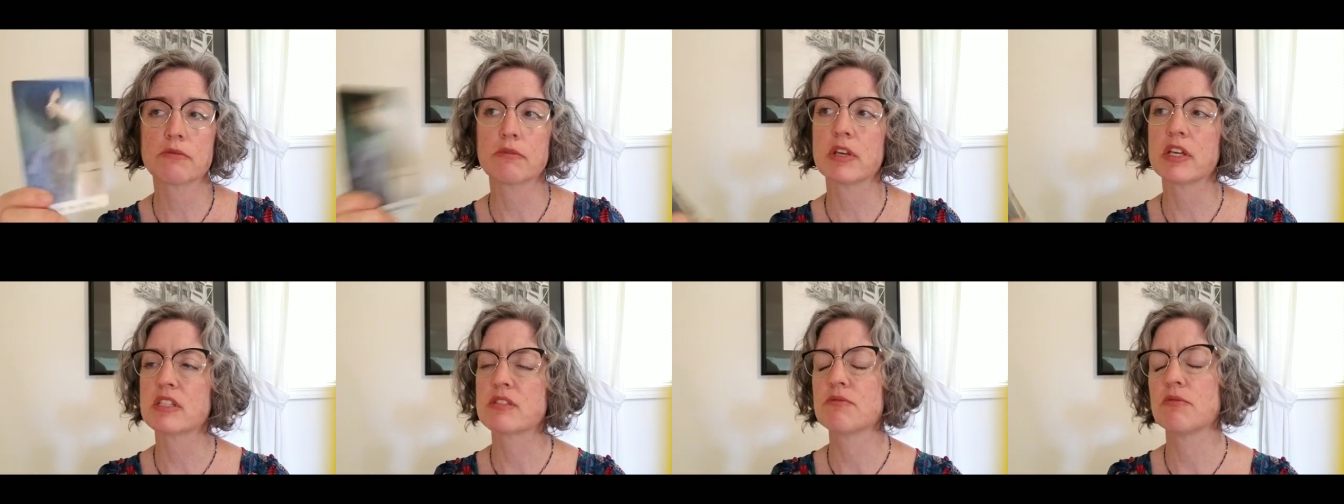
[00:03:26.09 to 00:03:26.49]

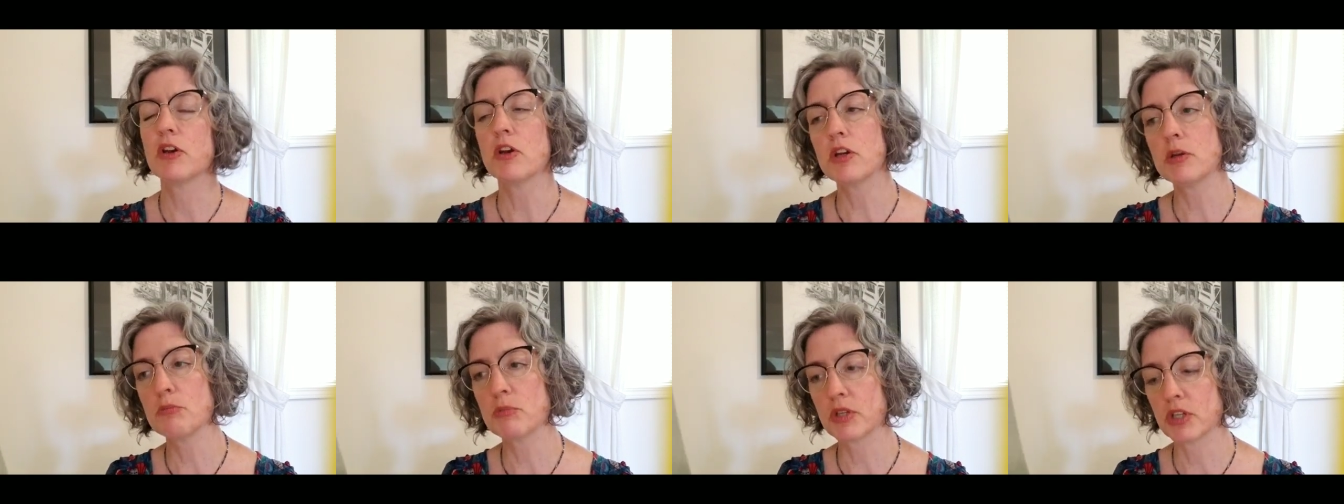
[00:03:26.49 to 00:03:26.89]
It's
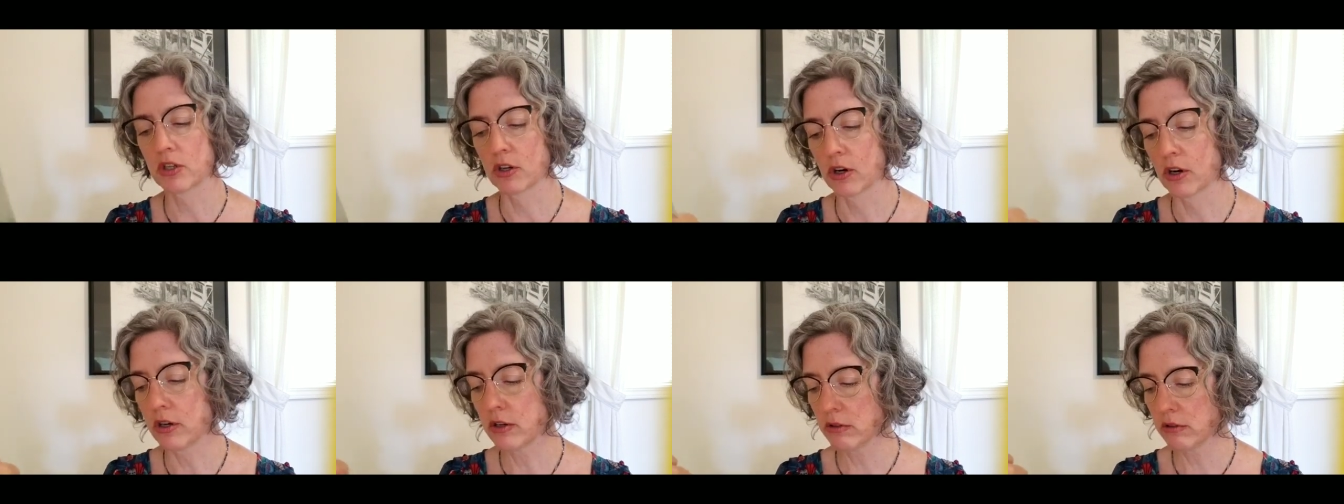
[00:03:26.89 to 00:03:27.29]
very
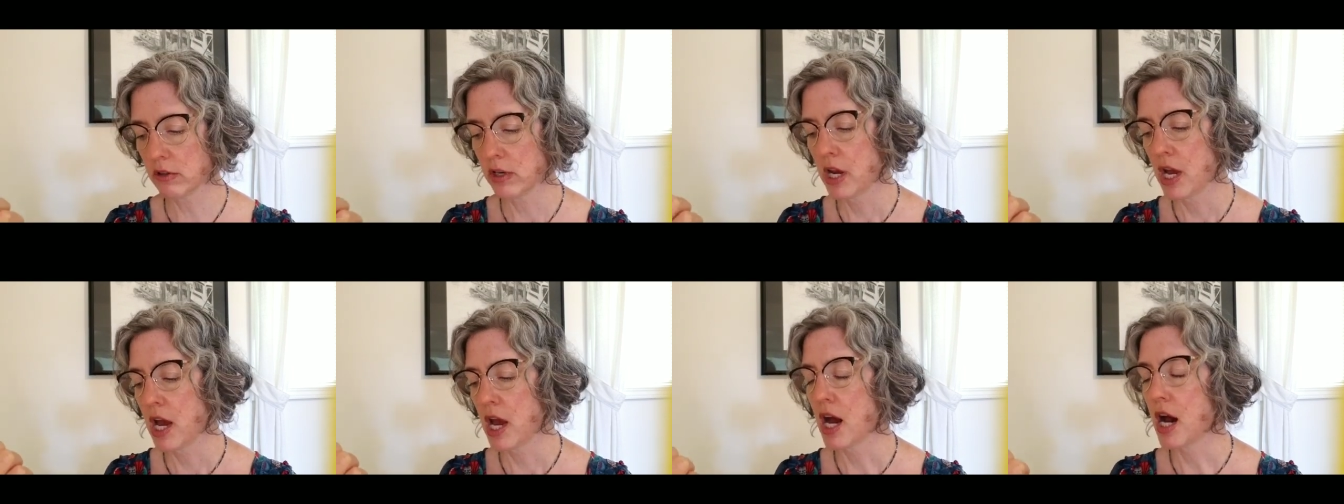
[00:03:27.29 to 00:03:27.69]
pure,
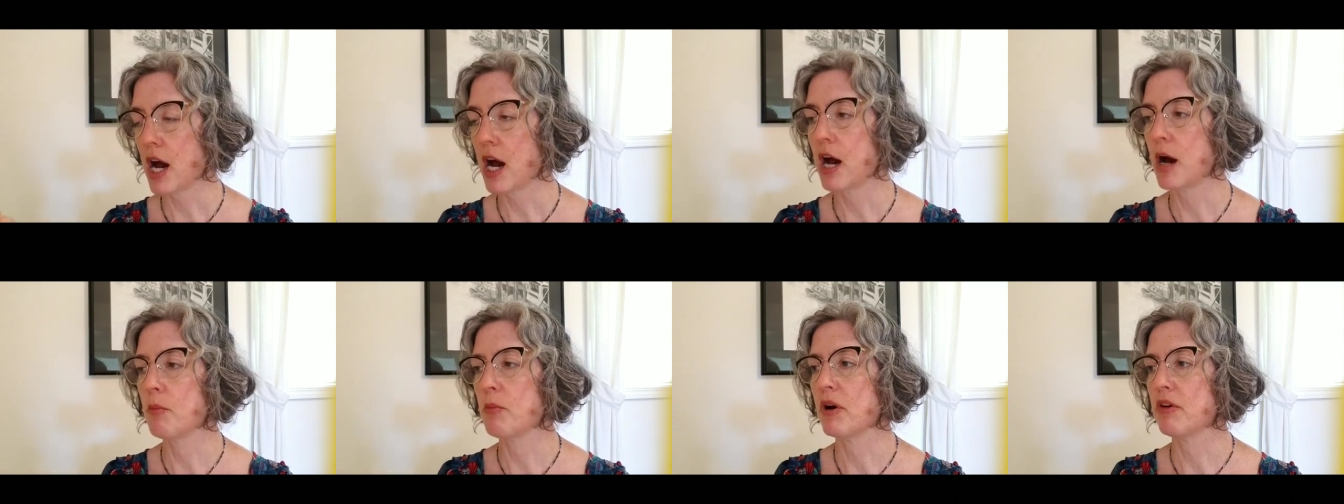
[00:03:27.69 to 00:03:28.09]

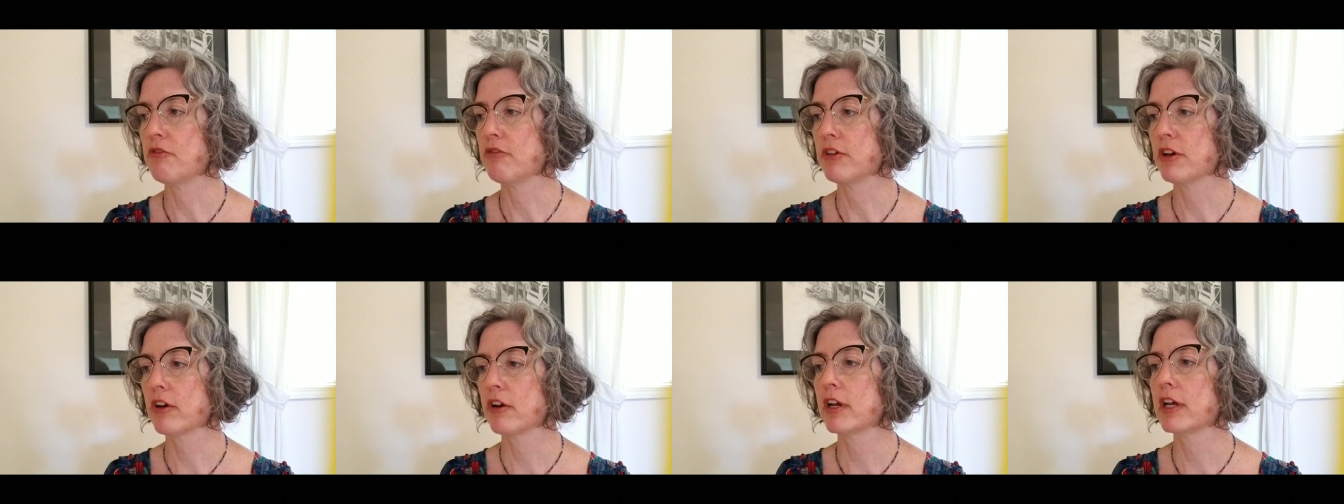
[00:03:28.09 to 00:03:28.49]
um,
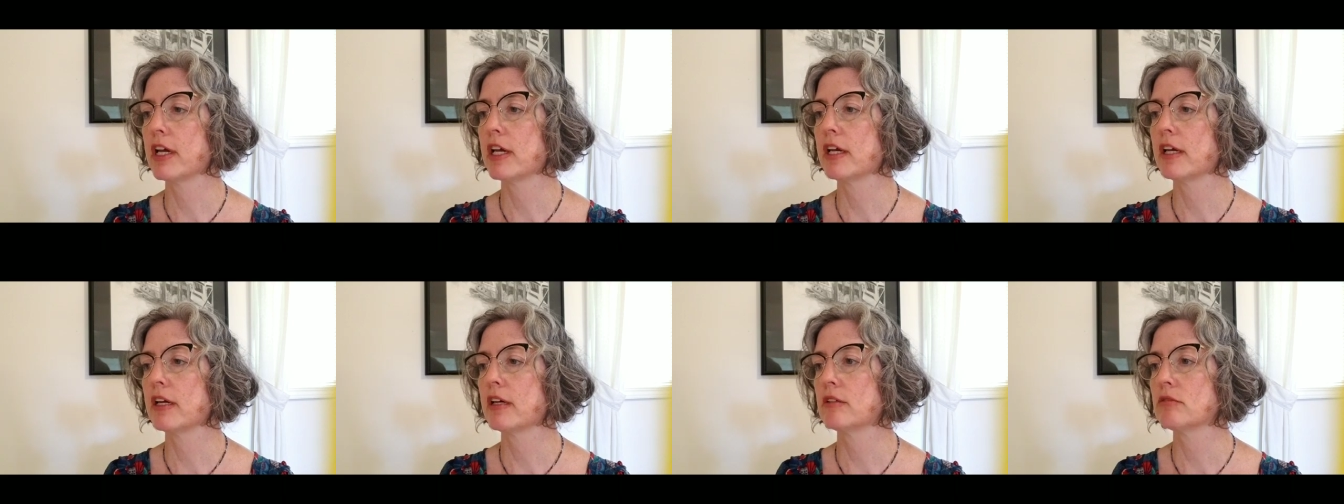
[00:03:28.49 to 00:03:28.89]

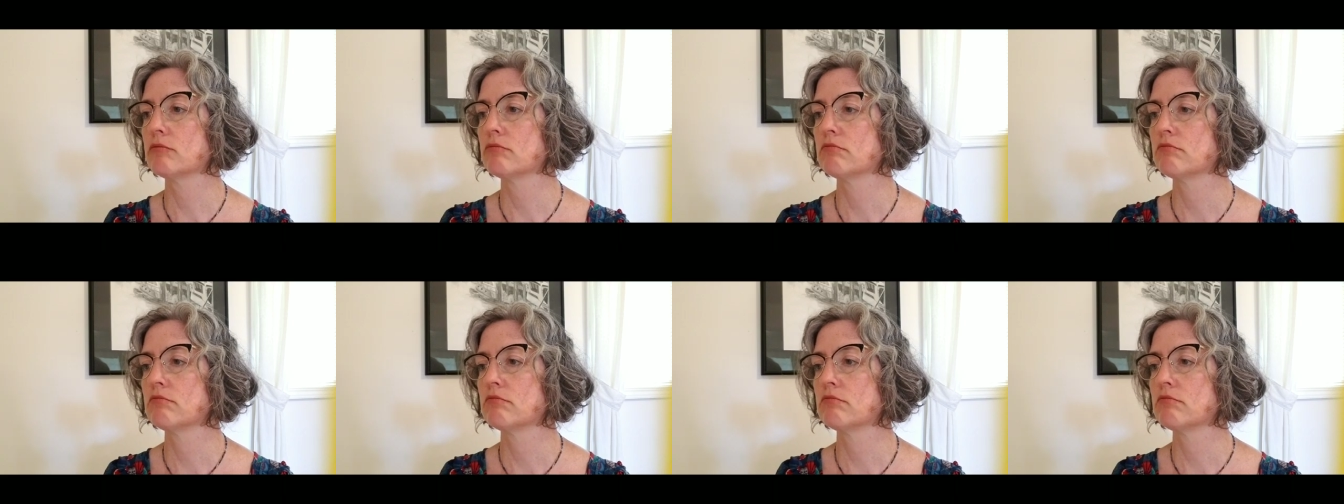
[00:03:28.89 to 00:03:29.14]
very